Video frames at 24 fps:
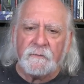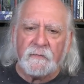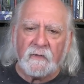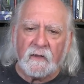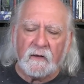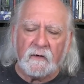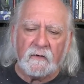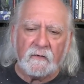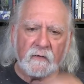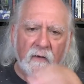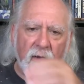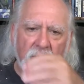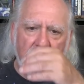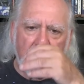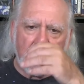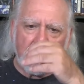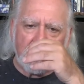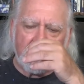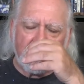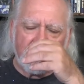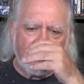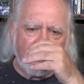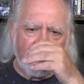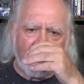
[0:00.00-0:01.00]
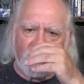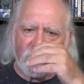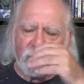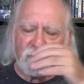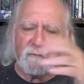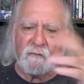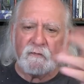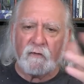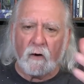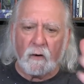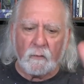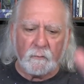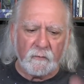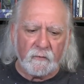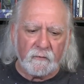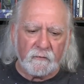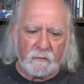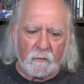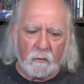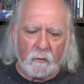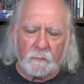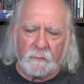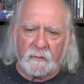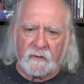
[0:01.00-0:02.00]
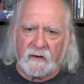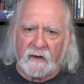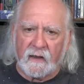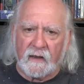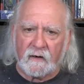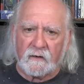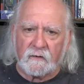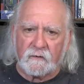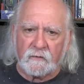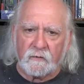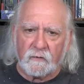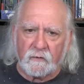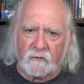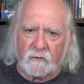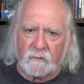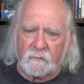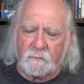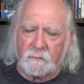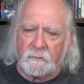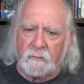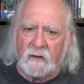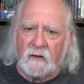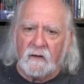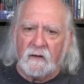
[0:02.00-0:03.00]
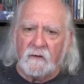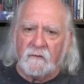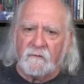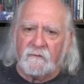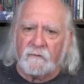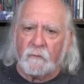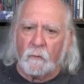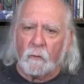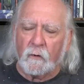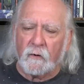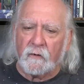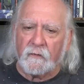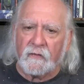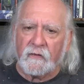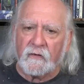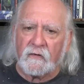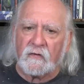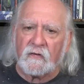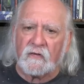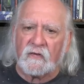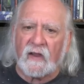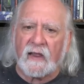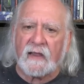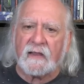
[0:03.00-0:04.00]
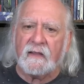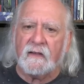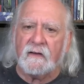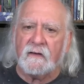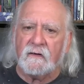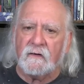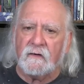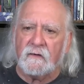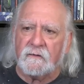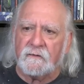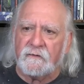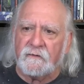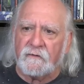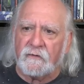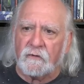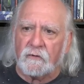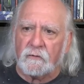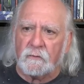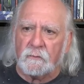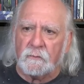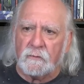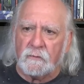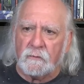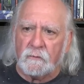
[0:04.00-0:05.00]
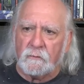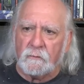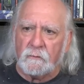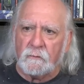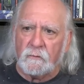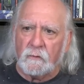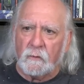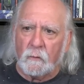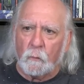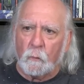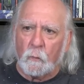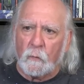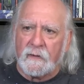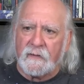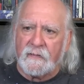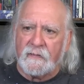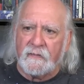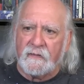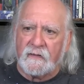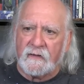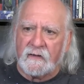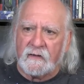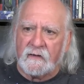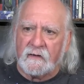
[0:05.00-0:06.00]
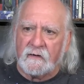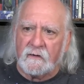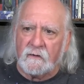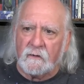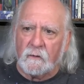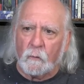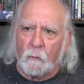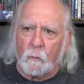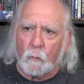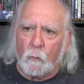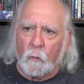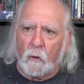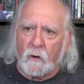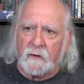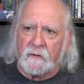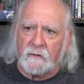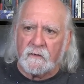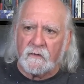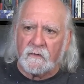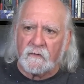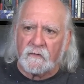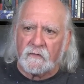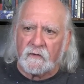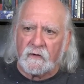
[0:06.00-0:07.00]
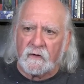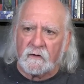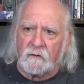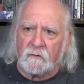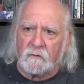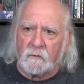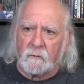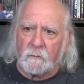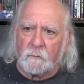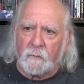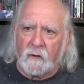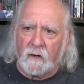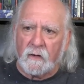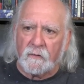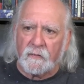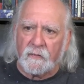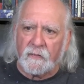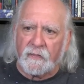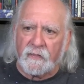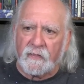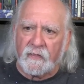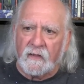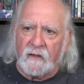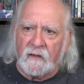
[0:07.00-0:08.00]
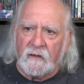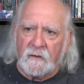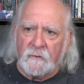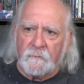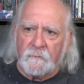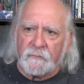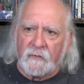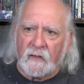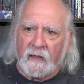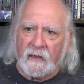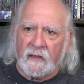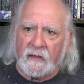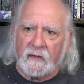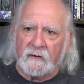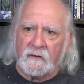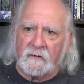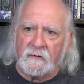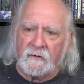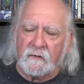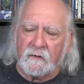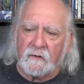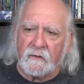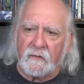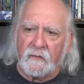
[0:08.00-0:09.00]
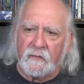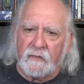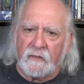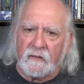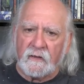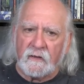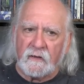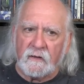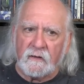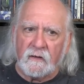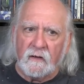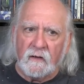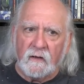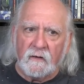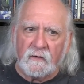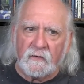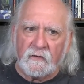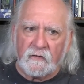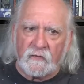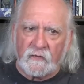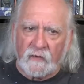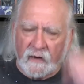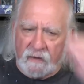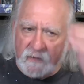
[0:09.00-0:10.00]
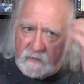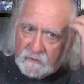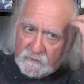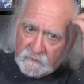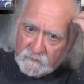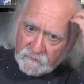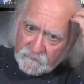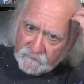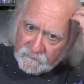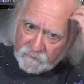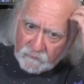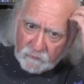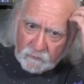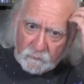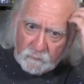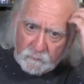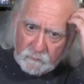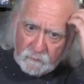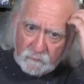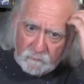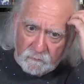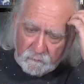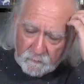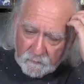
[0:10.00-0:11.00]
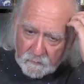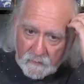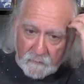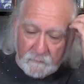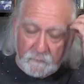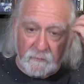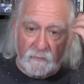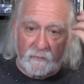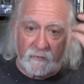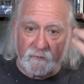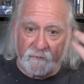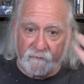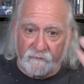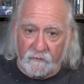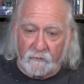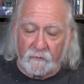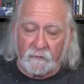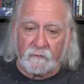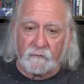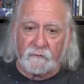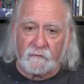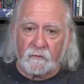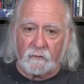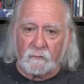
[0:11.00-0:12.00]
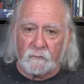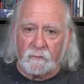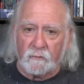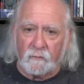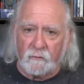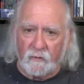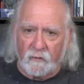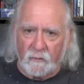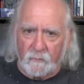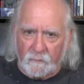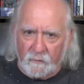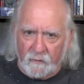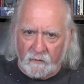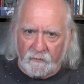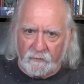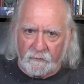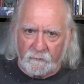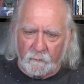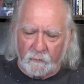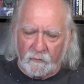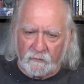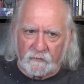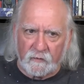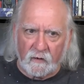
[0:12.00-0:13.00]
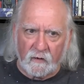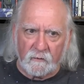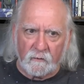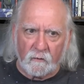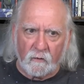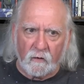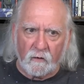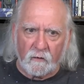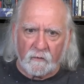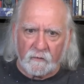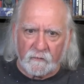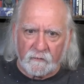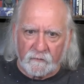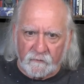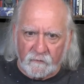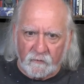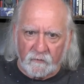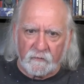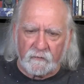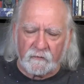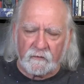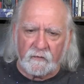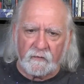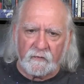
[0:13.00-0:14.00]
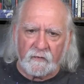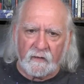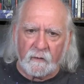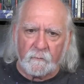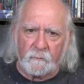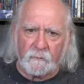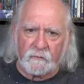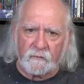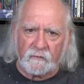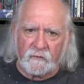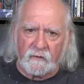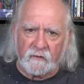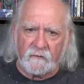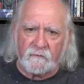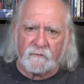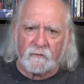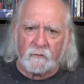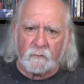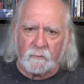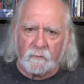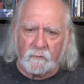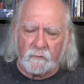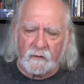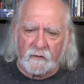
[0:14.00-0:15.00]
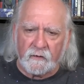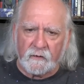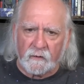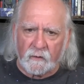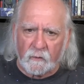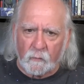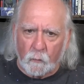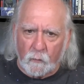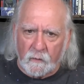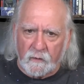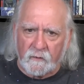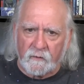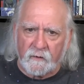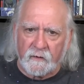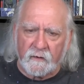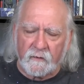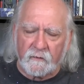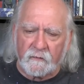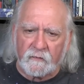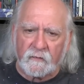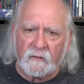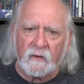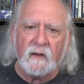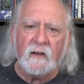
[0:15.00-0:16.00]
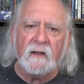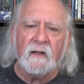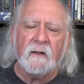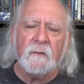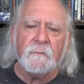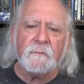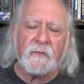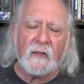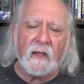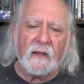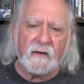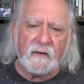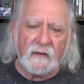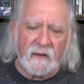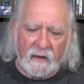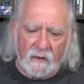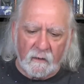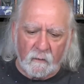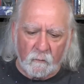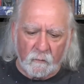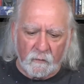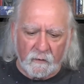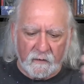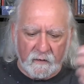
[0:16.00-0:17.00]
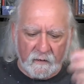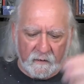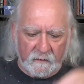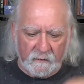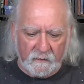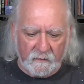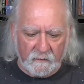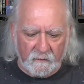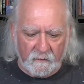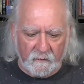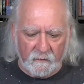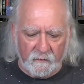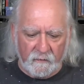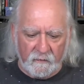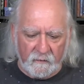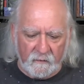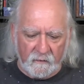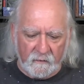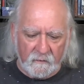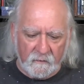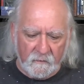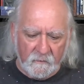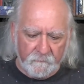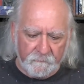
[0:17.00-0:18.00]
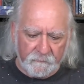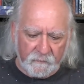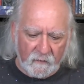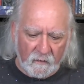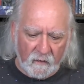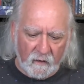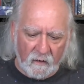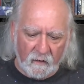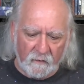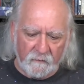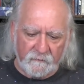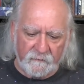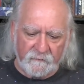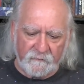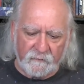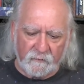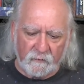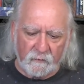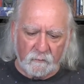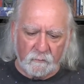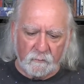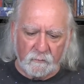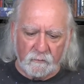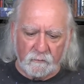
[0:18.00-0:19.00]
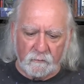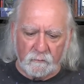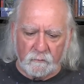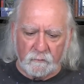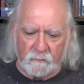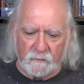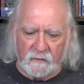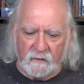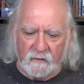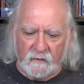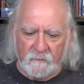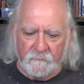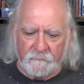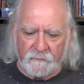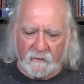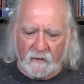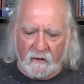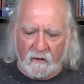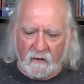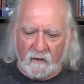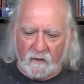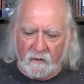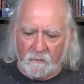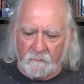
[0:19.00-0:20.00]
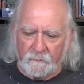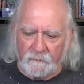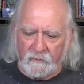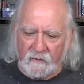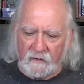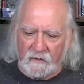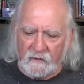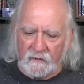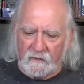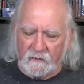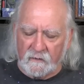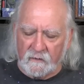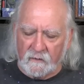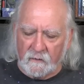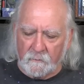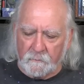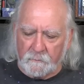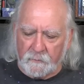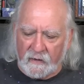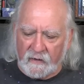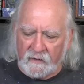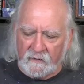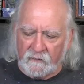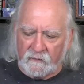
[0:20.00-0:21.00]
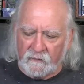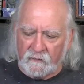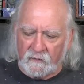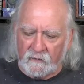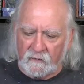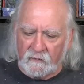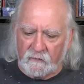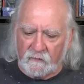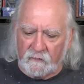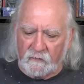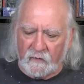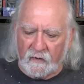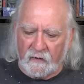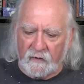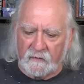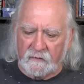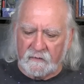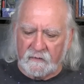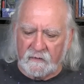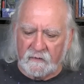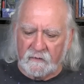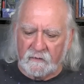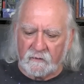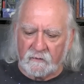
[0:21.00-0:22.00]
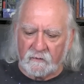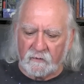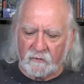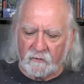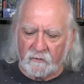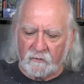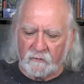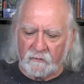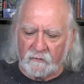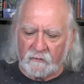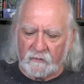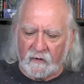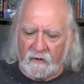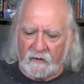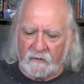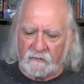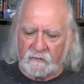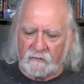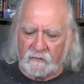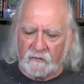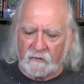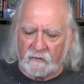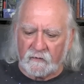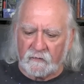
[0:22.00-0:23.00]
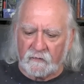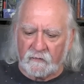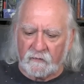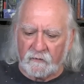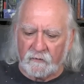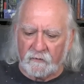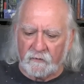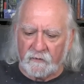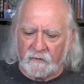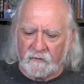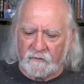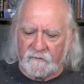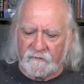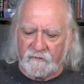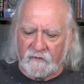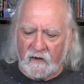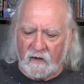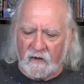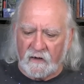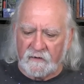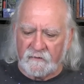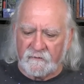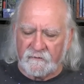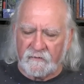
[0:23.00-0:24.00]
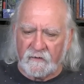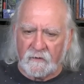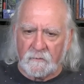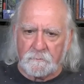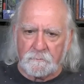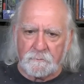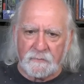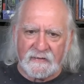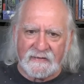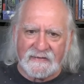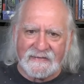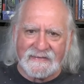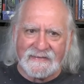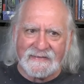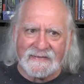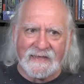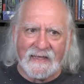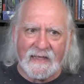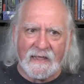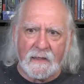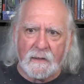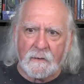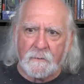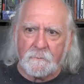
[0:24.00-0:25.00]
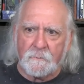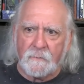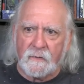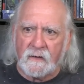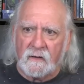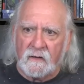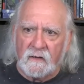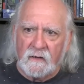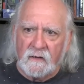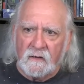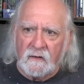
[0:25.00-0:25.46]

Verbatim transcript: It's a old farmer's almanac term for the second full moon within one single month. And the second full moon, remember the first full moon of the month was on August 1st, and that was the full moon in Aquarius. And now we're getting the uh, full moon um, in Pisces, and it occurs at 6:35 p.m.